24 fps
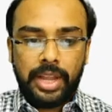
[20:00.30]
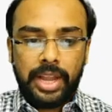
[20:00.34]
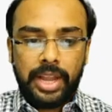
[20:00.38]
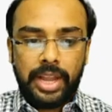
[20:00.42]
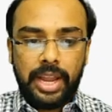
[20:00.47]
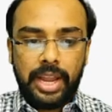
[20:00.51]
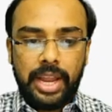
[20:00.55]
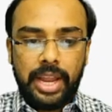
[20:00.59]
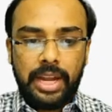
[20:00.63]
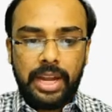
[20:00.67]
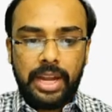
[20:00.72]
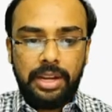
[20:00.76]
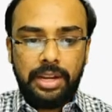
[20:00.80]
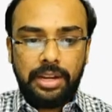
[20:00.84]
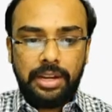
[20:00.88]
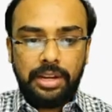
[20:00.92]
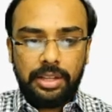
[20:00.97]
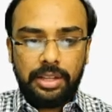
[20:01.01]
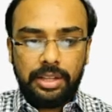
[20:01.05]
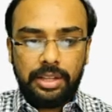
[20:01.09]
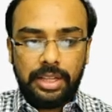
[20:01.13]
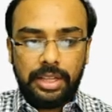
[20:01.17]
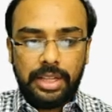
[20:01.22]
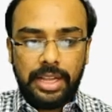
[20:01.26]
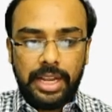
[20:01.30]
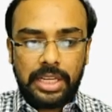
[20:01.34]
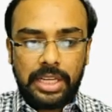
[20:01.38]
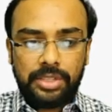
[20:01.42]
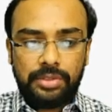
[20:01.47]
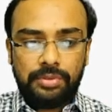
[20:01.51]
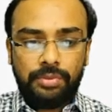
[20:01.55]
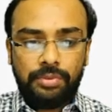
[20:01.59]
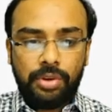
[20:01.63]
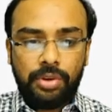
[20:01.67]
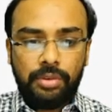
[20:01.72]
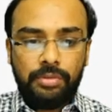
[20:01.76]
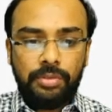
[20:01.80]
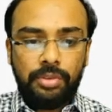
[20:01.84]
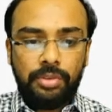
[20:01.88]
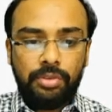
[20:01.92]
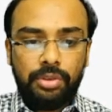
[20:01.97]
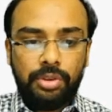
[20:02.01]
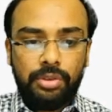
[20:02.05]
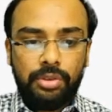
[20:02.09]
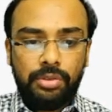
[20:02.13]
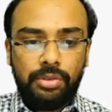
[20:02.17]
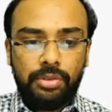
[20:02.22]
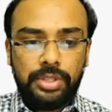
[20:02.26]
And last what we
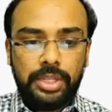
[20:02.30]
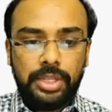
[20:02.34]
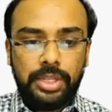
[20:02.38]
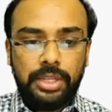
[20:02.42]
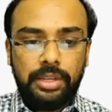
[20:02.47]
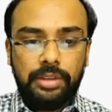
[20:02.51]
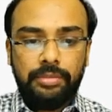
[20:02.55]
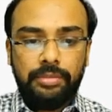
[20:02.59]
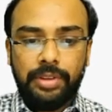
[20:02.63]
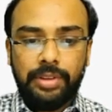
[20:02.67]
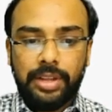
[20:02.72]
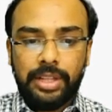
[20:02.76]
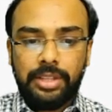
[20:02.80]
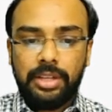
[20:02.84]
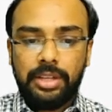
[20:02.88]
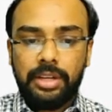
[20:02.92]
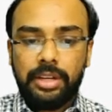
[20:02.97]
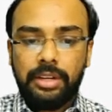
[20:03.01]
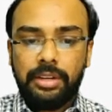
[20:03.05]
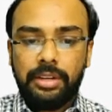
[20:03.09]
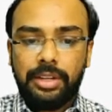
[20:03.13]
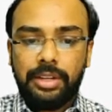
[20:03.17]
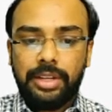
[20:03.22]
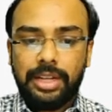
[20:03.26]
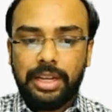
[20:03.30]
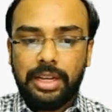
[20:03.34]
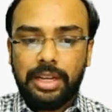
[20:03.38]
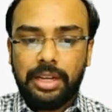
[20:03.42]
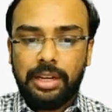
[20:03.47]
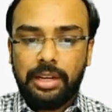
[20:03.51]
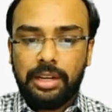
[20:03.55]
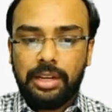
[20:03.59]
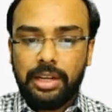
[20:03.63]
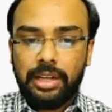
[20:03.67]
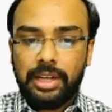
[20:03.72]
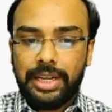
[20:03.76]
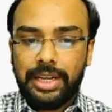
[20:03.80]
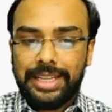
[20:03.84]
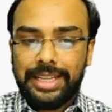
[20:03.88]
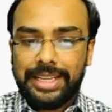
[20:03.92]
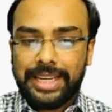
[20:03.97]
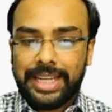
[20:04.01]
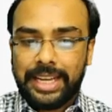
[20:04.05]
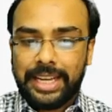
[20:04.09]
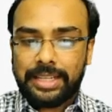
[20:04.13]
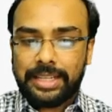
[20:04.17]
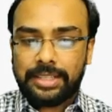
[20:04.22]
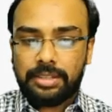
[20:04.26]
want to see, whether a
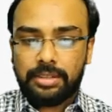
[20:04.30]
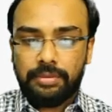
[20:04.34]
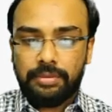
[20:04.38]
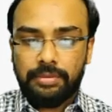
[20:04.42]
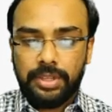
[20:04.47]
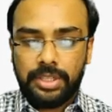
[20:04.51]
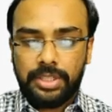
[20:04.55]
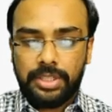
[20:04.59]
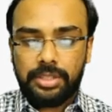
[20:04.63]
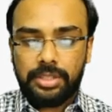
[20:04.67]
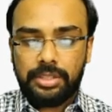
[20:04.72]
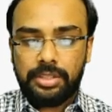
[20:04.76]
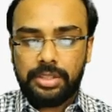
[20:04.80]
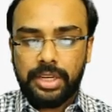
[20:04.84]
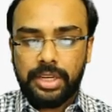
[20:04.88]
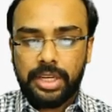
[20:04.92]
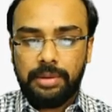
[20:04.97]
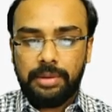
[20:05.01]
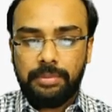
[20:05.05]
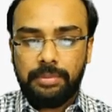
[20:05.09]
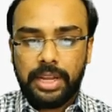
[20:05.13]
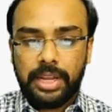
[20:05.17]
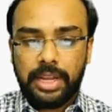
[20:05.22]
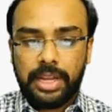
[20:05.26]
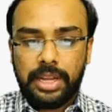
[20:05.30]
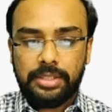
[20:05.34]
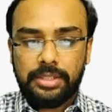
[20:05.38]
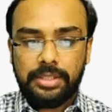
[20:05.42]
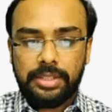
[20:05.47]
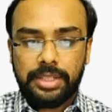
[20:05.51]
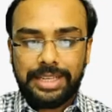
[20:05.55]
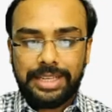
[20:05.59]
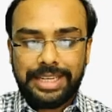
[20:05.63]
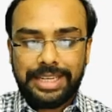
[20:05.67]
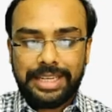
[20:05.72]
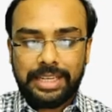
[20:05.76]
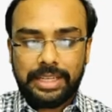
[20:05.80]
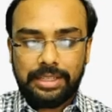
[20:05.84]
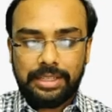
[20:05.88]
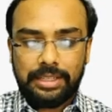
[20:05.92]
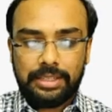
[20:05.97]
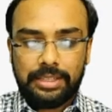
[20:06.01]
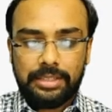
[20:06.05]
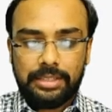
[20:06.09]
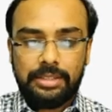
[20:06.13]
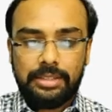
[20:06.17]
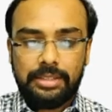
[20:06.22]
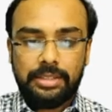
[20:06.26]
text which is named as
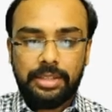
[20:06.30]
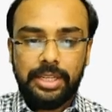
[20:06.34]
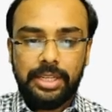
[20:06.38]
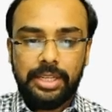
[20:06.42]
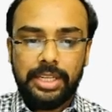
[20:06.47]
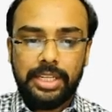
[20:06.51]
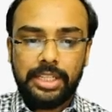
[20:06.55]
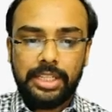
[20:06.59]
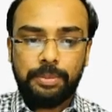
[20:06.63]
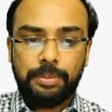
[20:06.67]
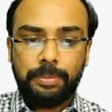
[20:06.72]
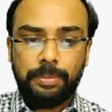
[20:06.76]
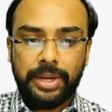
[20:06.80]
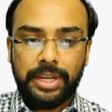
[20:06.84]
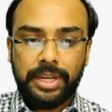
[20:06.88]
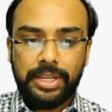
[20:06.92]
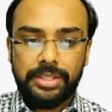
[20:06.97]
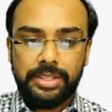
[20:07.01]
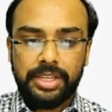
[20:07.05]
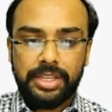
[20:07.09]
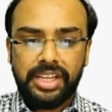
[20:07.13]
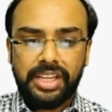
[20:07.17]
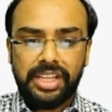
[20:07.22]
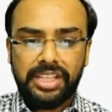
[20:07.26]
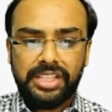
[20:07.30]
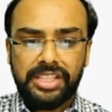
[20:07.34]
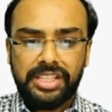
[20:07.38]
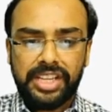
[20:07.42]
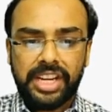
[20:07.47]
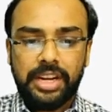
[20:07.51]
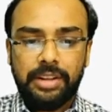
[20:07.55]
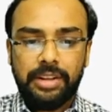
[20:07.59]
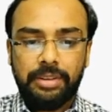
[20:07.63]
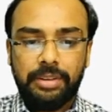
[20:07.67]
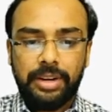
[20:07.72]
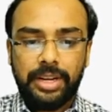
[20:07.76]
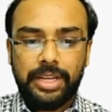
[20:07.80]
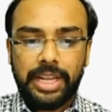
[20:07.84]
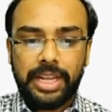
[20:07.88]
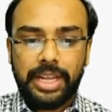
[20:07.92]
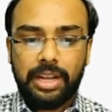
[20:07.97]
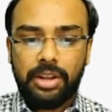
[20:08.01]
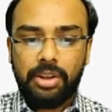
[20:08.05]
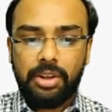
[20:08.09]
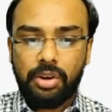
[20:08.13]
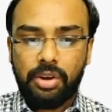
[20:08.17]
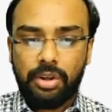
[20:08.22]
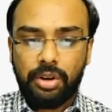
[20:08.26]
text is present inside our
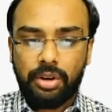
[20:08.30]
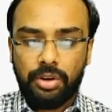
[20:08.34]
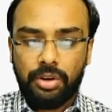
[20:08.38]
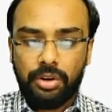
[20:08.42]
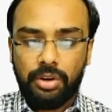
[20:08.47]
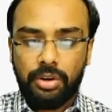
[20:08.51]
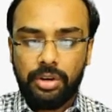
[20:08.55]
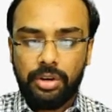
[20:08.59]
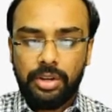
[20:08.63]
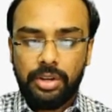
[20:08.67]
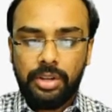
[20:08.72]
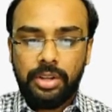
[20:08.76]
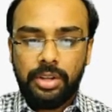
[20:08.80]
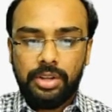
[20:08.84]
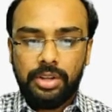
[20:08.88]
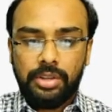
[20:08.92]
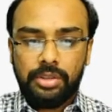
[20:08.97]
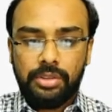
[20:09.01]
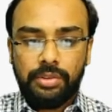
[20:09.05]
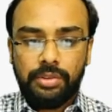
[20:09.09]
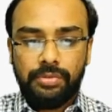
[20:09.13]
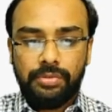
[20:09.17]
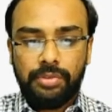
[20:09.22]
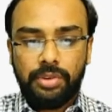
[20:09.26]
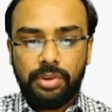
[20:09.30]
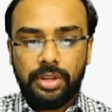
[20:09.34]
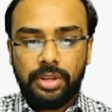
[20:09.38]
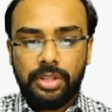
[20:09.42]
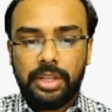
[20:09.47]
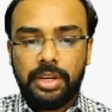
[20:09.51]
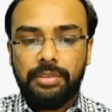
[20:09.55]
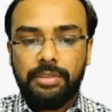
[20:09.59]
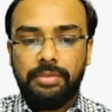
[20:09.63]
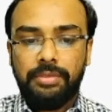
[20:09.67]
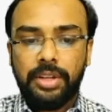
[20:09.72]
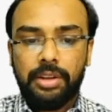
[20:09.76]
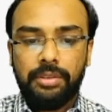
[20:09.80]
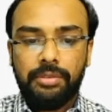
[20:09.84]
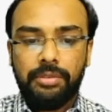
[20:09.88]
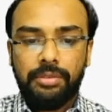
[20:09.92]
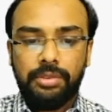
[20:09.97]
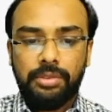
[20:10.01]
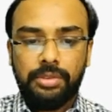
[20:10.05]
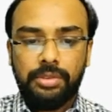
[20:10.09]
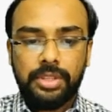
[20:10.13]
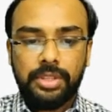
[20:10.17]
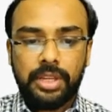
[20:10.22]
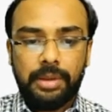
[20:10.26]
tag or not. So for that we have
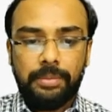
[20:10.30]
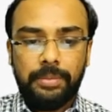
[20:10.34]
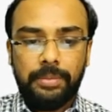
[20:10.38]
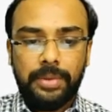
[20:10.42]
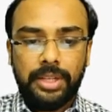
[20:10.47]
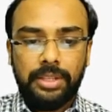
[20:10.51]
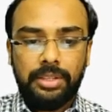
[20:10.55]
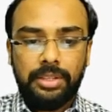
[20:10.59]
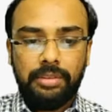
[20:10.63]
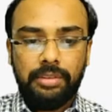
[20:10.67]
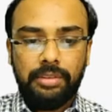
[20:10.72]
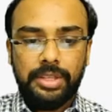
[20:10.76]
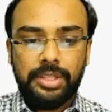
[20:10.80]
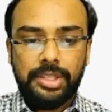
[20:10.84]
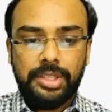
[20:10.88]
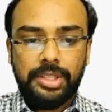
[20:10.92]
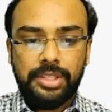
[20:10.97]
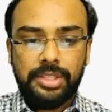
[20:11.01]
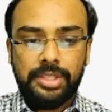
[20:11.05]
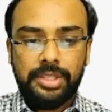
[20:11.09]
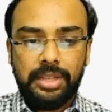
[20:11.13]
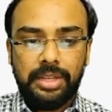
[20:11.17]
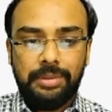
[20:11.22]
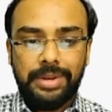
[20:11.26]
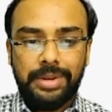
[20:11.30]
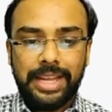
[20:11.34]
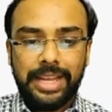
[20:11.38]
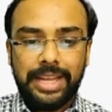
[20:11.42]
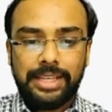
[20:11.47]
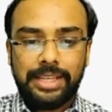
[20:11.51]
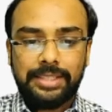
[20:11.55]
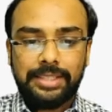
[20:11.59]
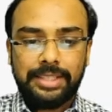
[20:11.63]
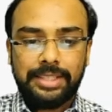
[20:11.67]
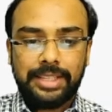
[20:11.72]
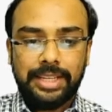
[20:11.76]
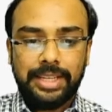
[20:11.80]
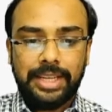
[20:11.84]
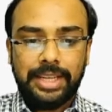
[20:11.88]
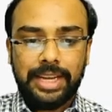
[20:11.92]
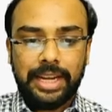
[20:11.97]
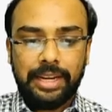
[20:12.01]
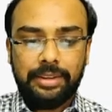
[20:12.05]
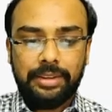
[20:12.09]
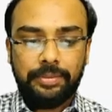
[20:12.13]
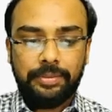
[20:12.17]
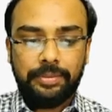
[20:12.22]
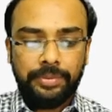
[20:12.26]
used a method which is named as
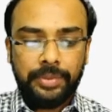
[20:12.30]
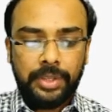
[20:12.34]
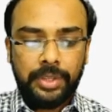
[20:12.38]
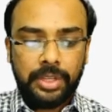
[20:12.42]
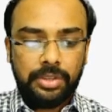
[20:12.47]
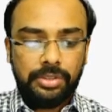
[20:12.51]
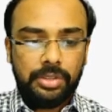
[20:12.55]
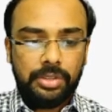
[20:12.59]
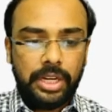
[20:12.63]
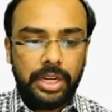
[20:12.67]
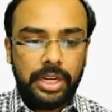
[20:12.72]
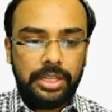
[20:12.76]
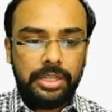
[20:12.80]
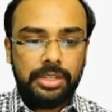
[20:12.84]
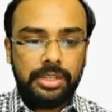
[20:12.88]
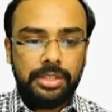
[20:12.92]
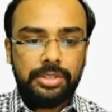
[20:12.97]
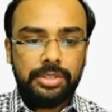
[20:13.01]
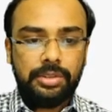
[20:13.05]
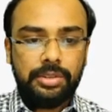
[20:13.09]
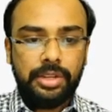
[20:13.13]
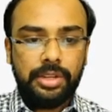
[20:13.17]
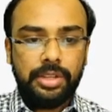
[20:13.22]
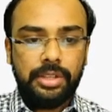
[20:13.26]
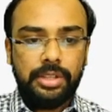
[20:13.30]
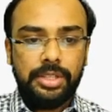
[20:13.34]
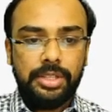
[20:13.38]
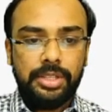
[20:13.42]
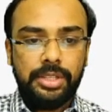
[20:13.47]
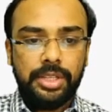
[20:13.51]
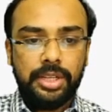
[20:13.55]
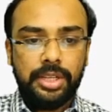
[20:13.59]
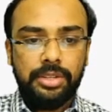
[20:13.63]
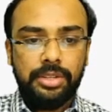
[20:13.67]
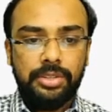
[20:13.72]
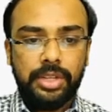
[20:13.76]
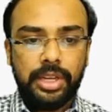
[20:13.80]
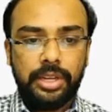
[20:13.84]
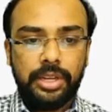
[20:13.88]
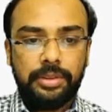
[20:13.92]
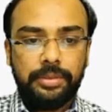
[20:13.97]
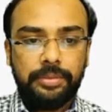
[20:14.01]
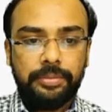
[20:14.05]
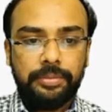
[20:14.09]
get. So let us run this and check.